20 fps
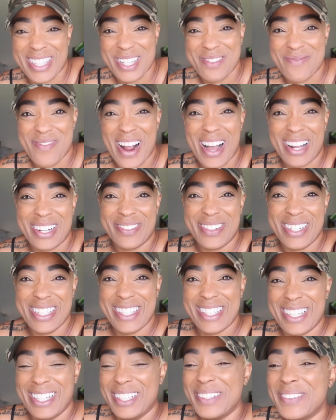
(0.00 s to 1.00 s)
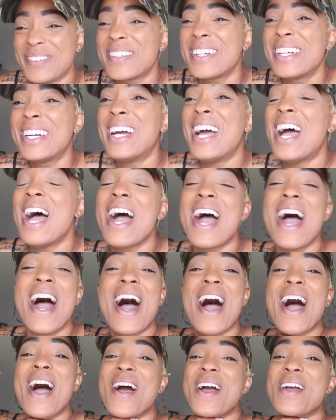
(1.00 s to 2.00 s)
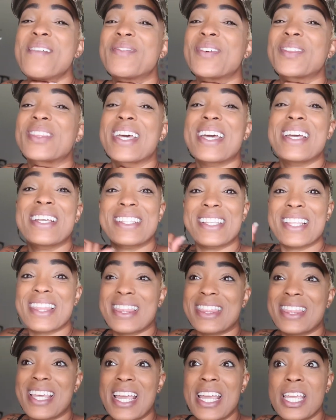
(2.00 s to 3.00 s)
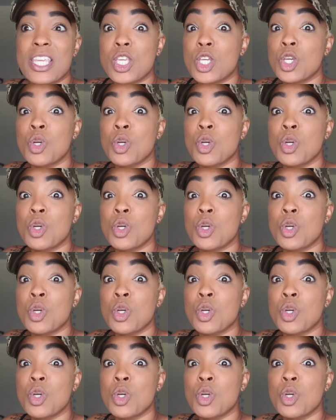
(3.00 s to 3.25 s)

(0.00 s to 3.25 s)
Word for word: so proud of myself. All right, boo thanks. Thank